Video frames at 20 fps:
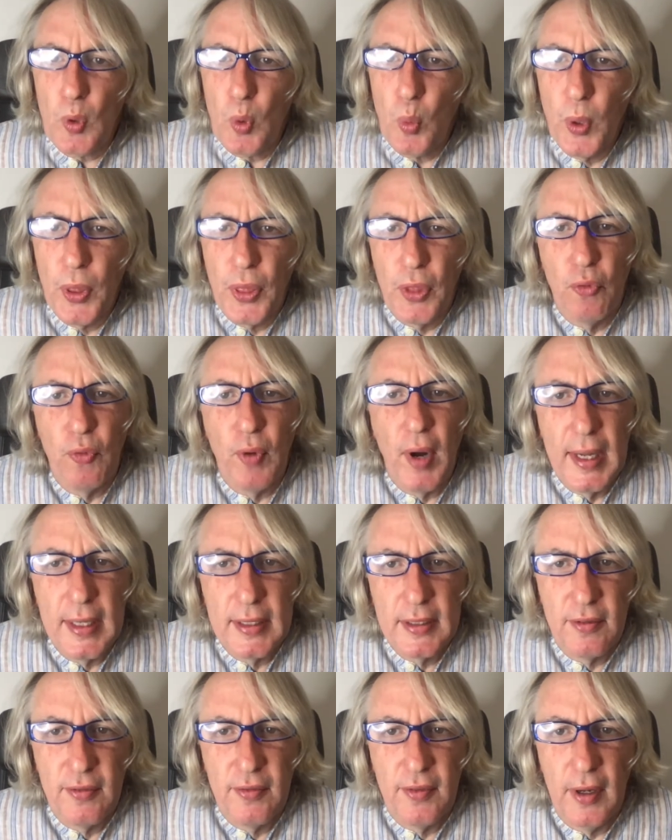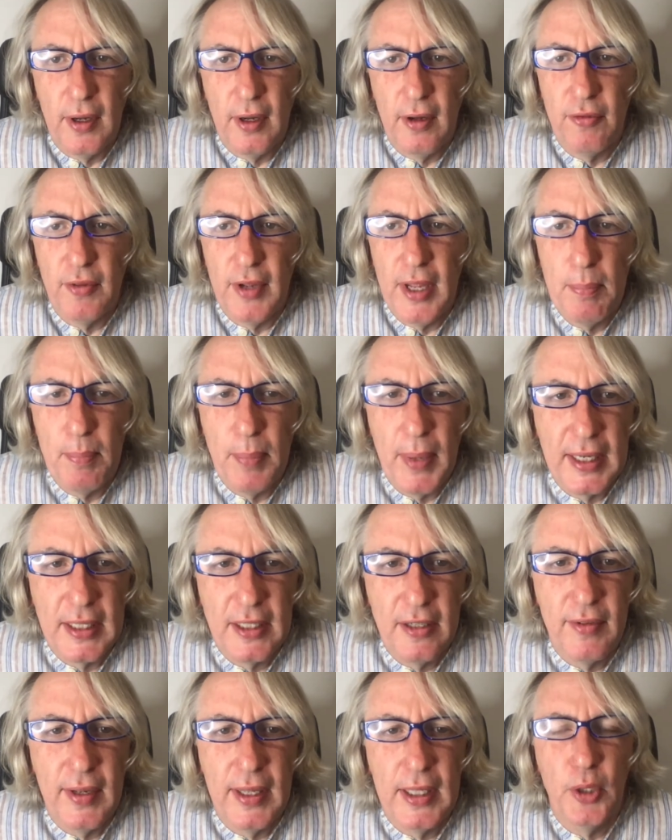With the rise of, of impact
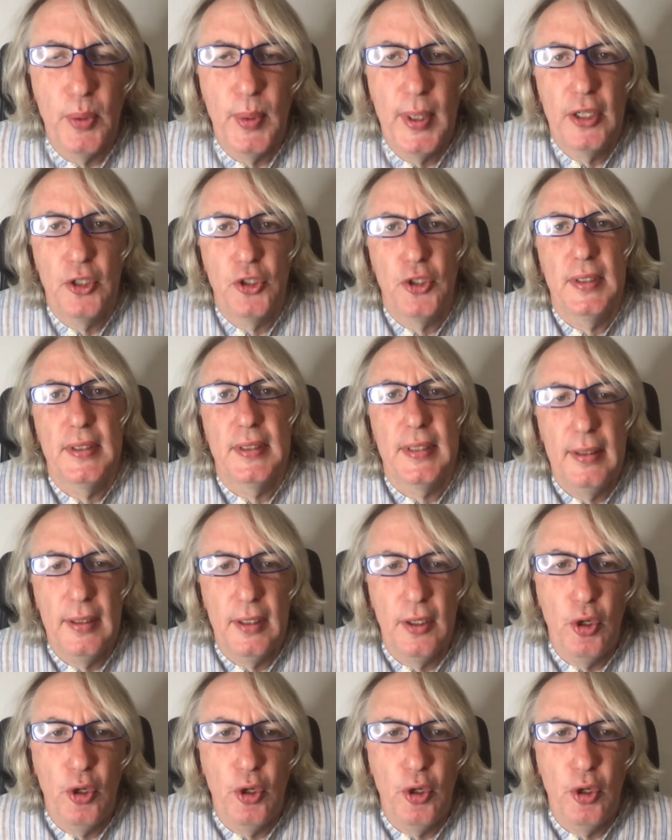evaluations in the